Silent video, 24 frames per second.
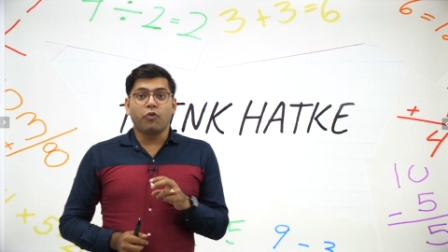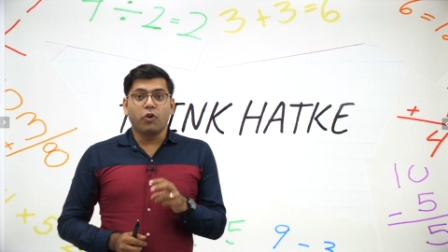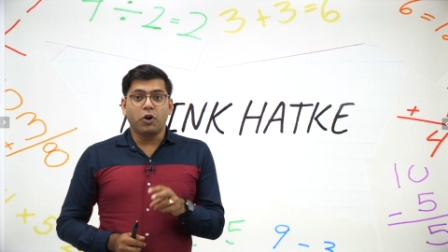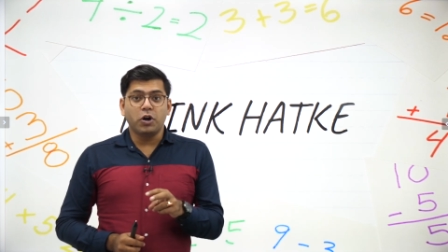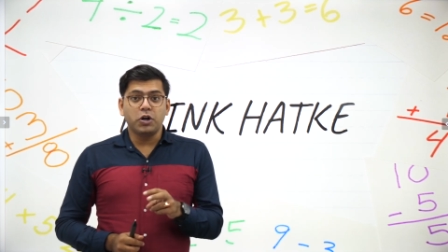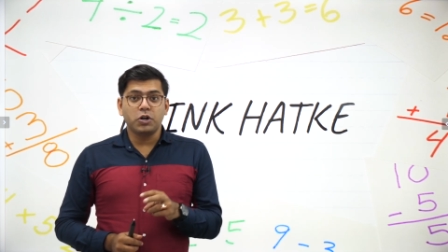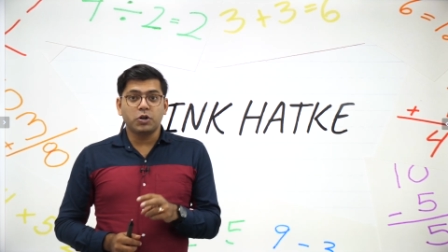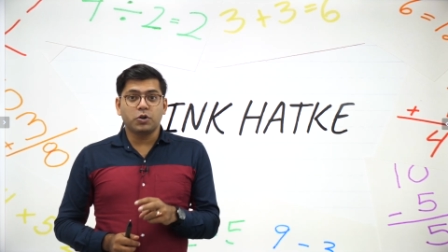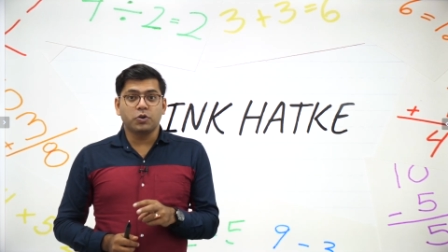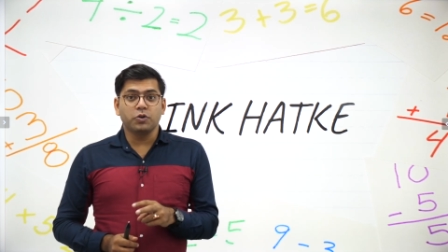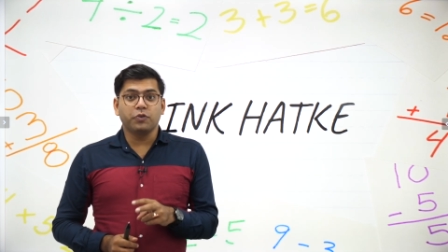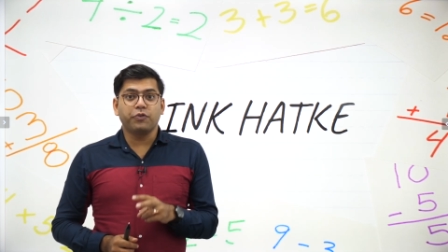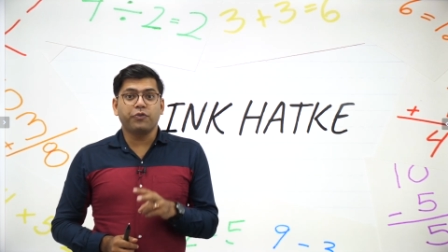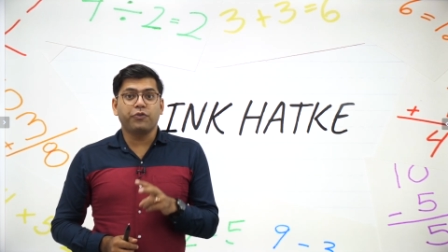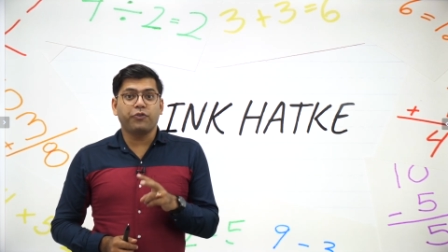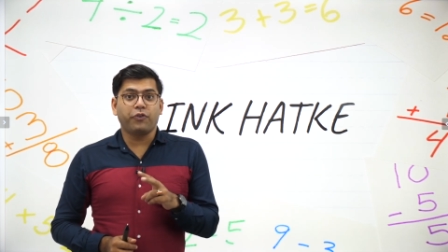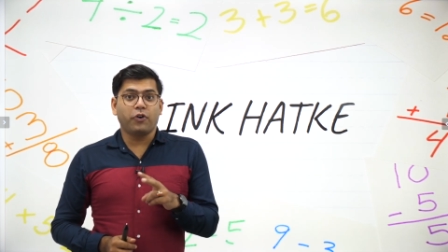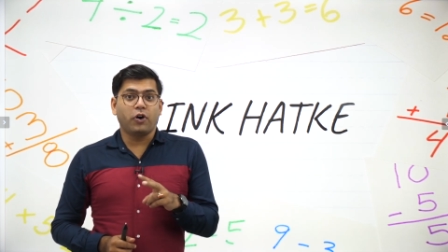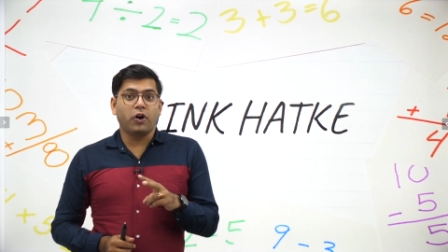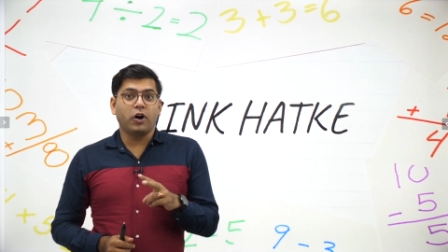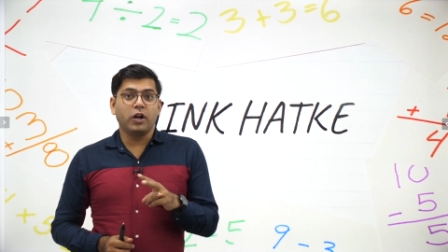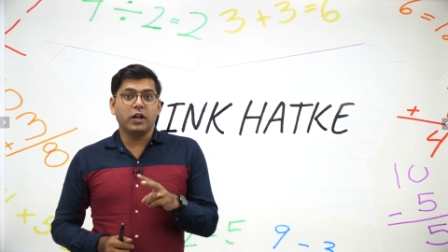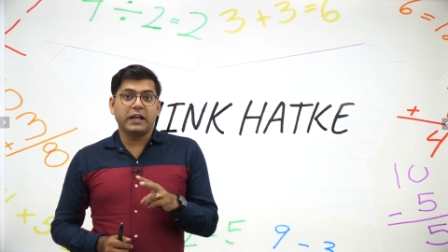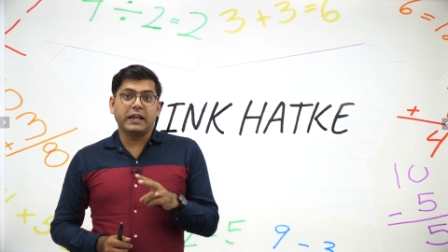want to
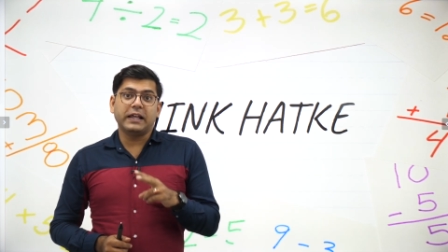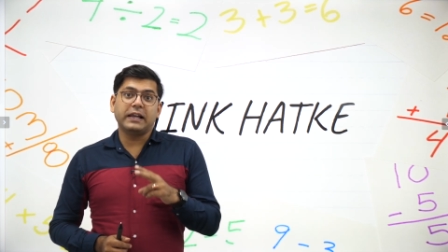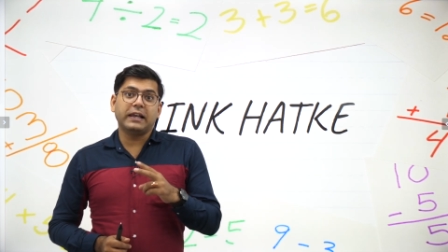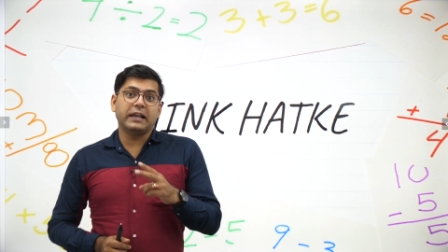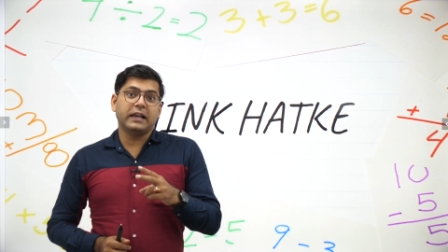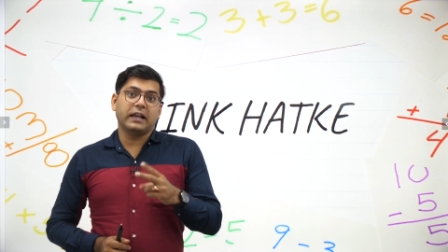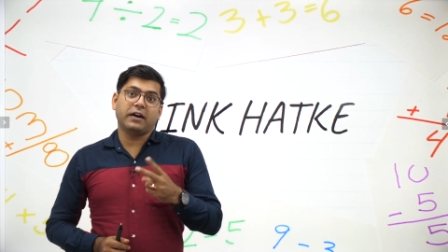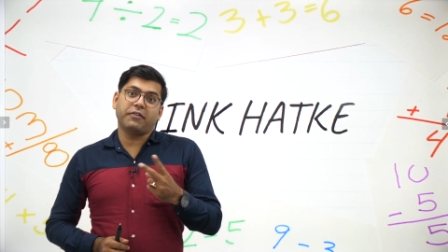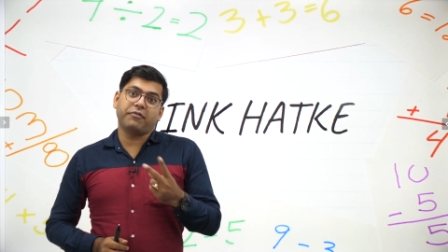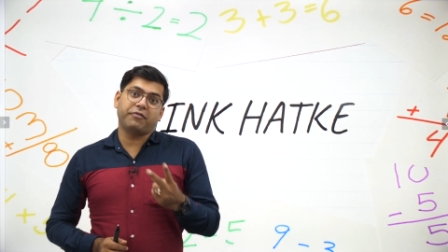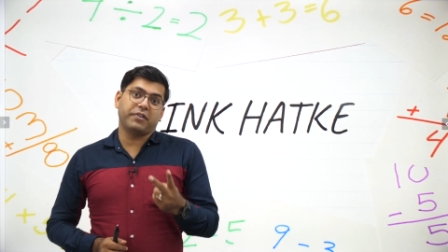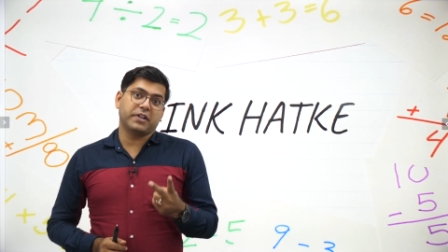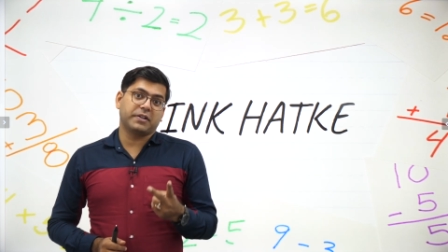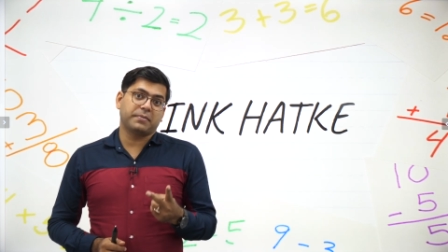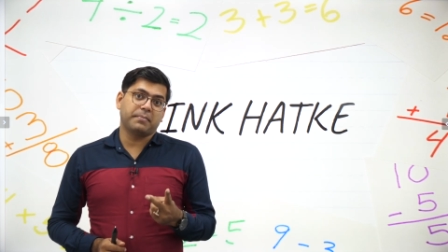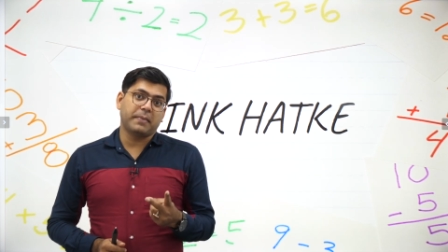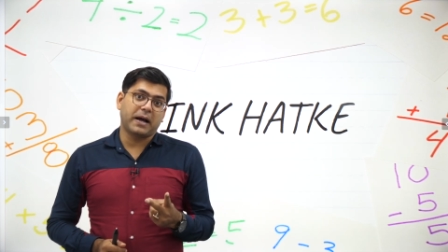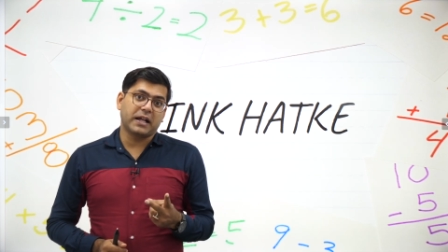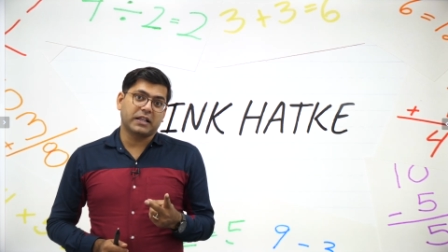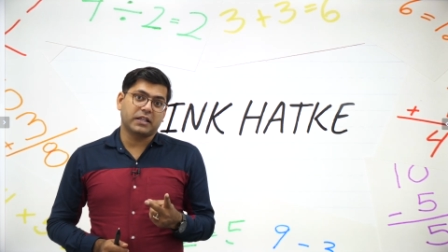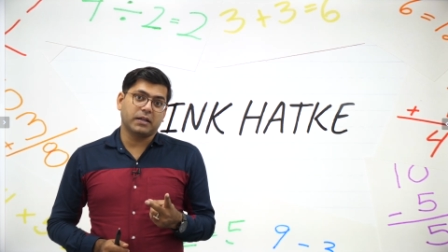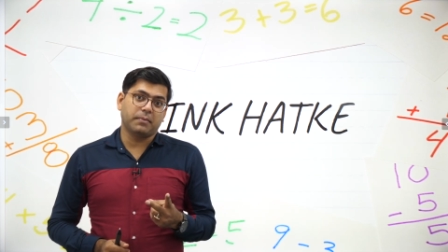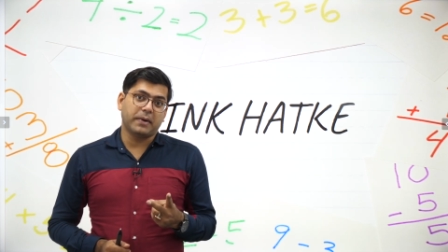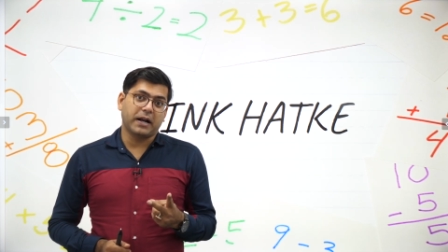fall in love with
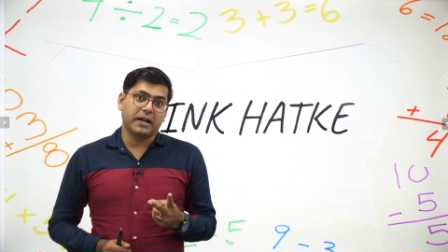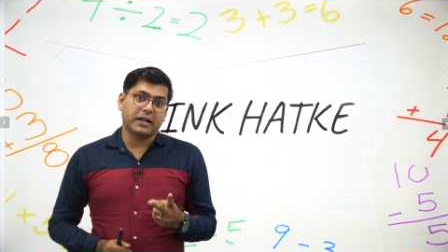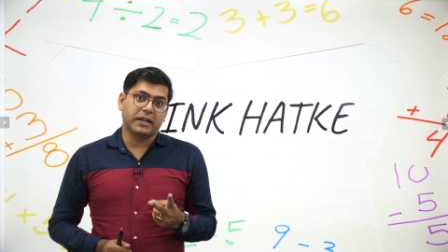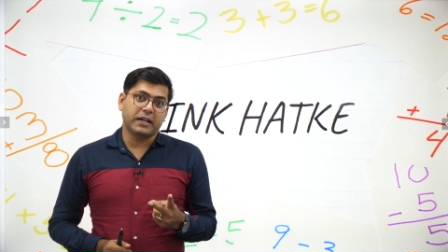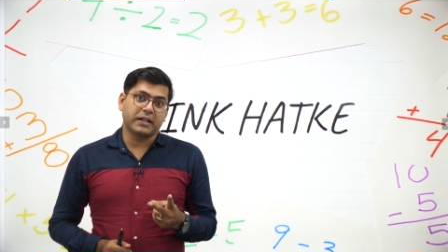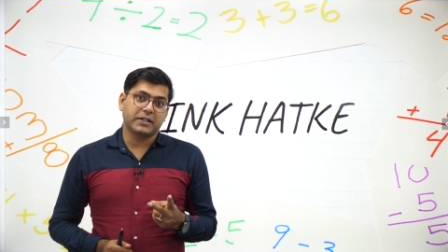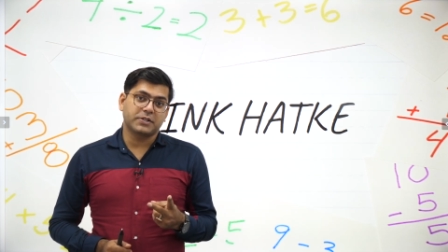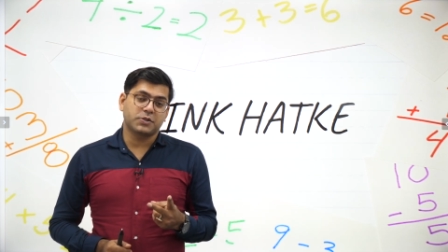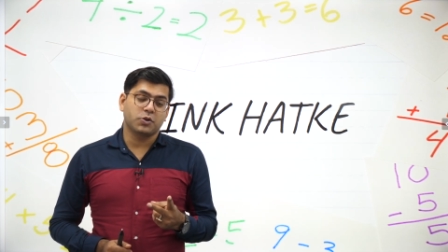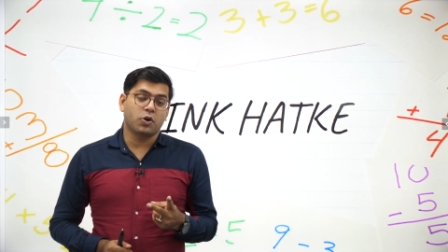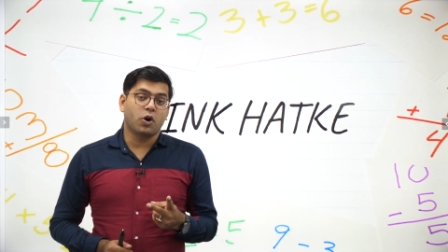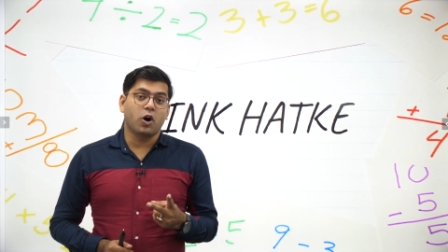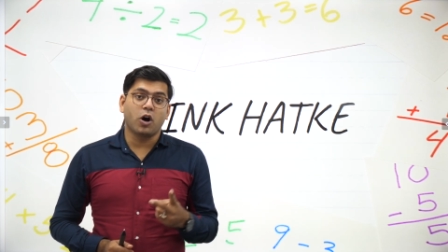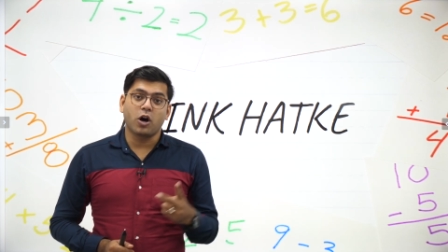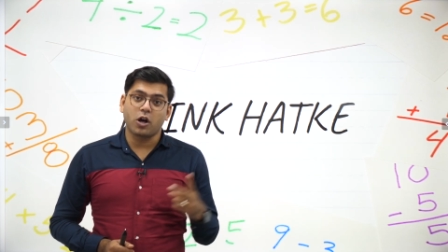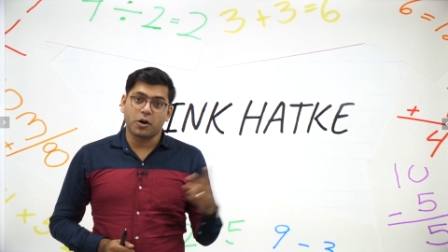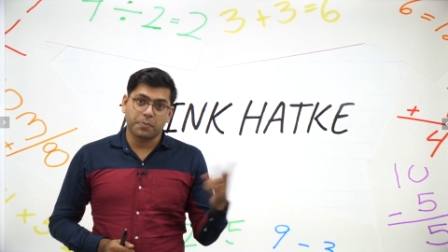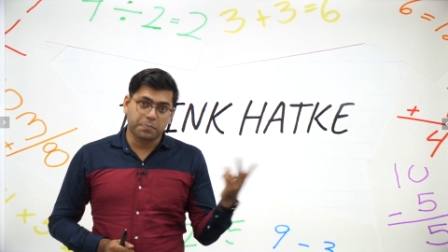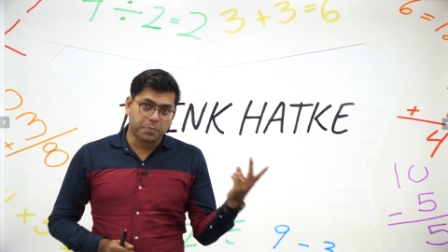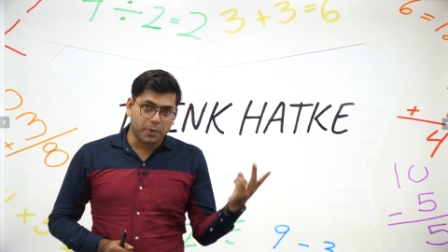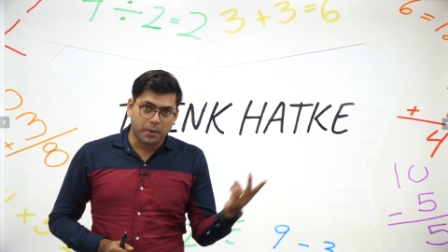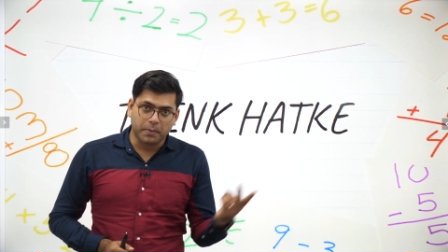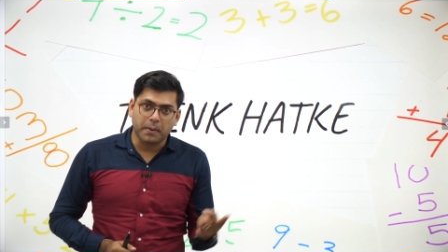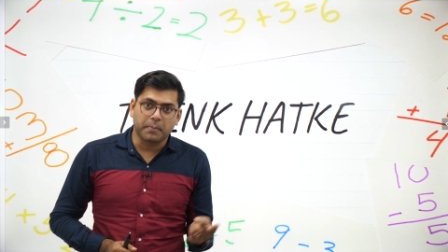mathematics or
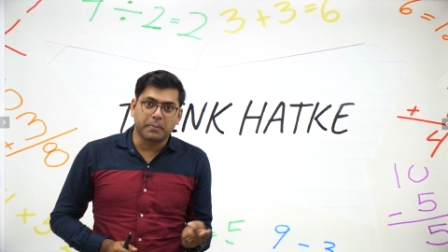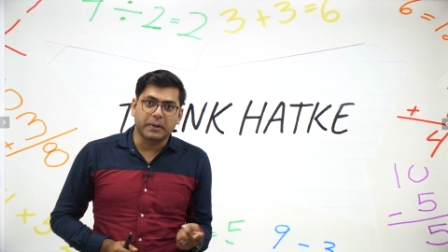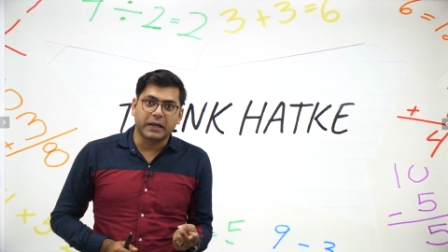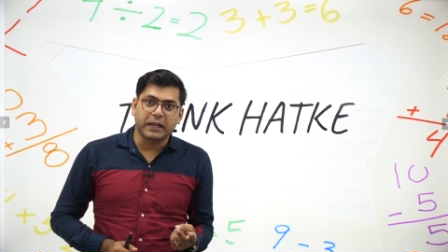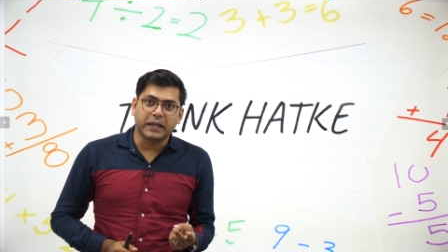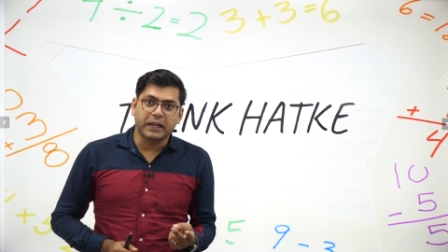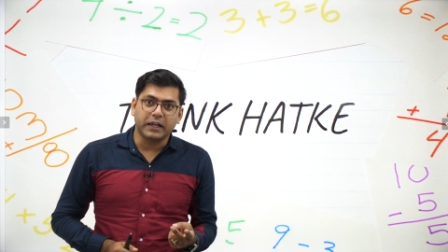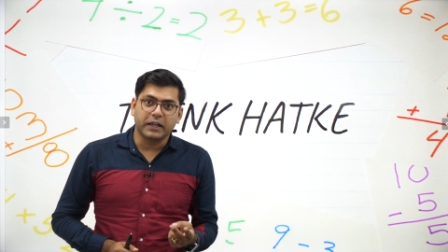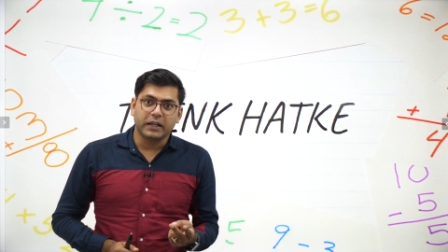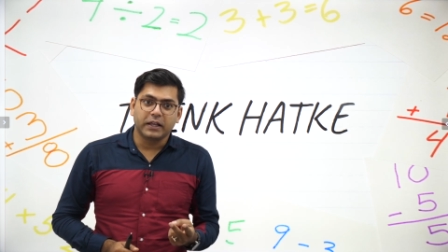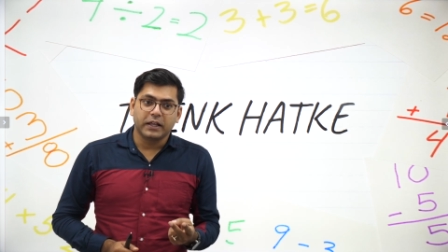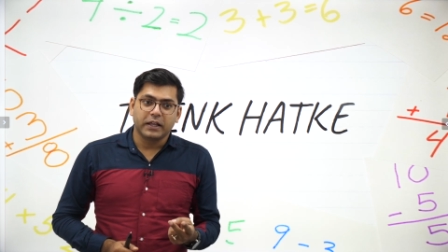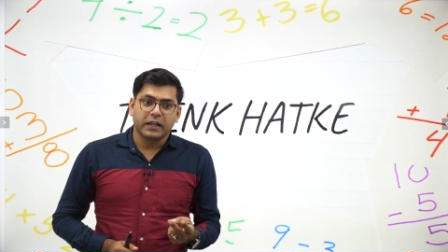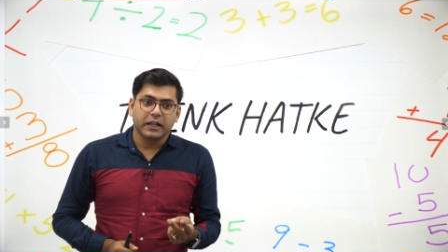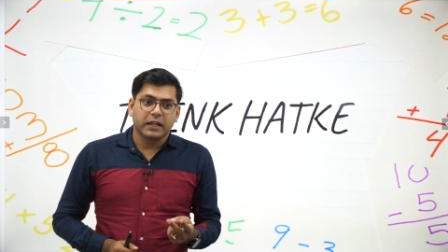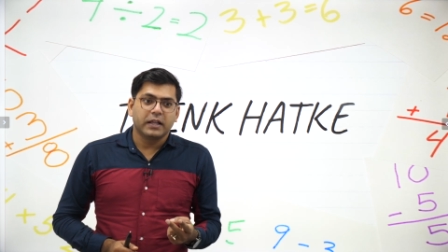probably